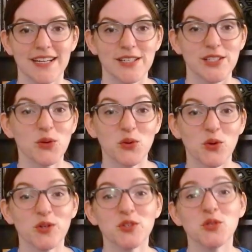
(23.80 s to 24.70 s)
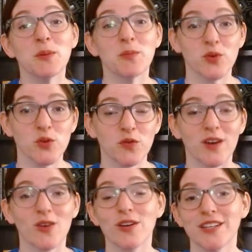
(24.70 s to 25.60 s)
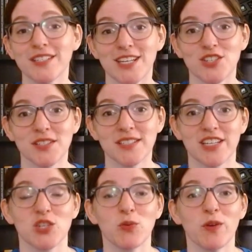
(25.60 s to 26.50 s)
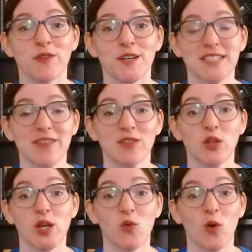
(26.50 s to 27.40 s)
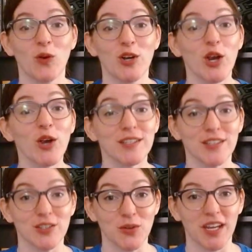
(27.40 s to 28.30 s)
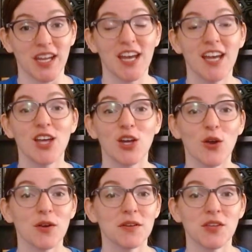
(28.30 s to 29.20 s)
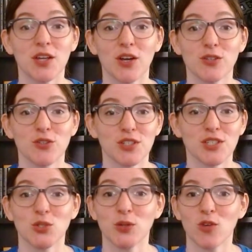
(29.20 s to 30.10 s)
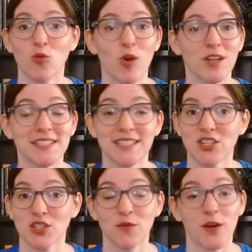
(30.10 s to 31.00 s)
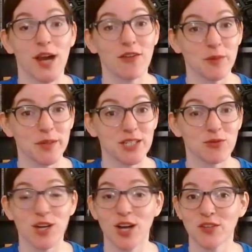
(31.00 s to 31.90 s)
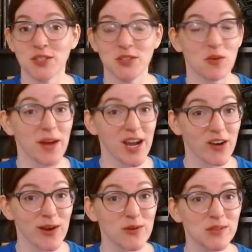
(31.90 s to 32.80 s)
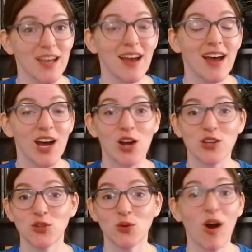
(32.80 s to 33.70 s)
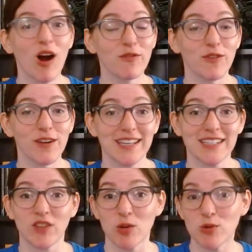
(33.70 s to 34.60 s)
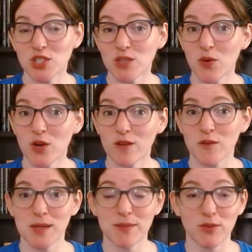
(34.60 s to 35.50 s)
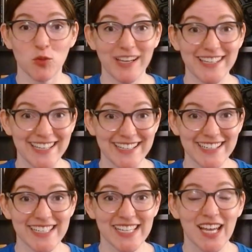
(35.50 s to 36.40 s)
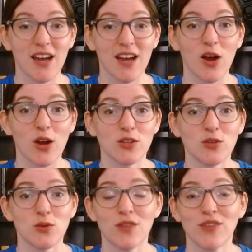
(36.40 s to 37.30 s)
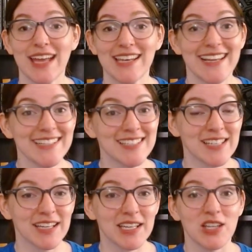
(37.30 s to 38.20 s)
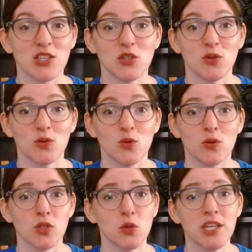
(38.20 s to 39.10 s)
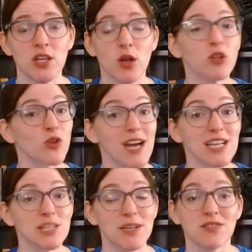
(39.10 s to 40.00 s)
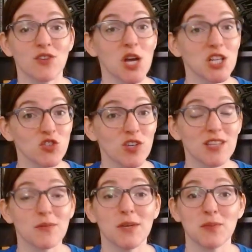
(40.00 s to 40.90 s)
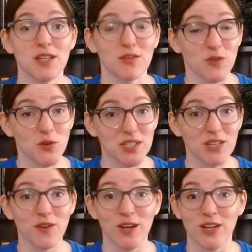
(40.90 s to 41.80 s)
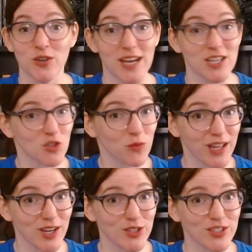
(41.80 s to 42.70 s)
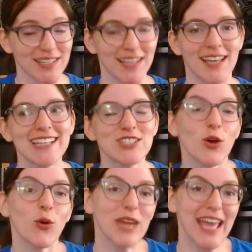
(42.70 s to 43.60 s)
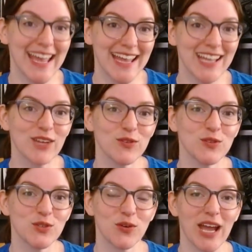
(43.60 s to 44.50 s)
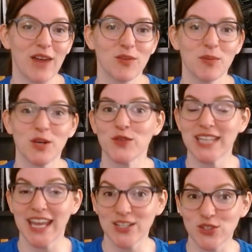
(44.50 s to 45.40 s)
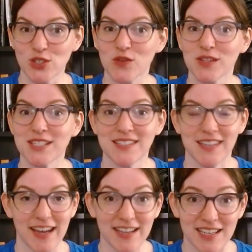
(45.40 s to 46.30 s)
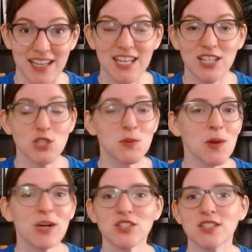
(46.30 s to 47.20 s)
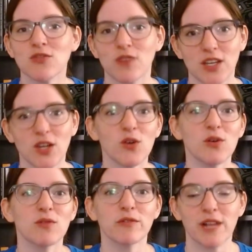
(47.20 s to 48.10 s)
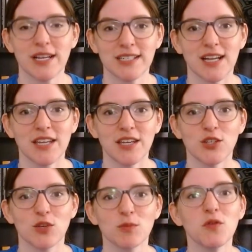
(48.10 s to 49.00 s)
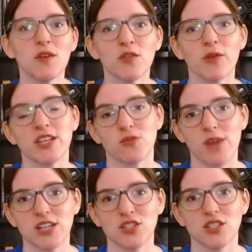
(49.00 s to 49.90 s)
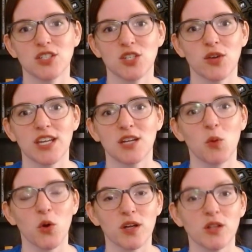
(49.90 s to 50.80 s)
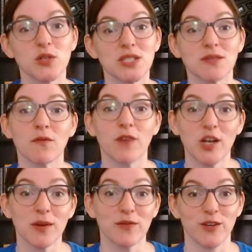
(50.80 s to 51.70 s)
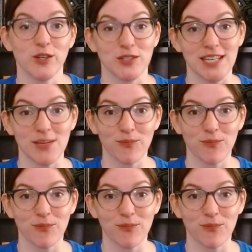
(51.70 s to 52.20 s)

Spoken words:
So in order to improve our orientation session, we first have to look at what we're currently doing. Currently, are you just doing one session for everybody regardless of their background? Are you offering any language support for people who might need it? Are you giving any insight into unique cultural aspects of your country that might be confusing for international players? It's okay if you don't have the perfect answers for these yet. Just by watching this video and reflecting on it, you're moving in the right direction to creating a more inclusive environment for your team.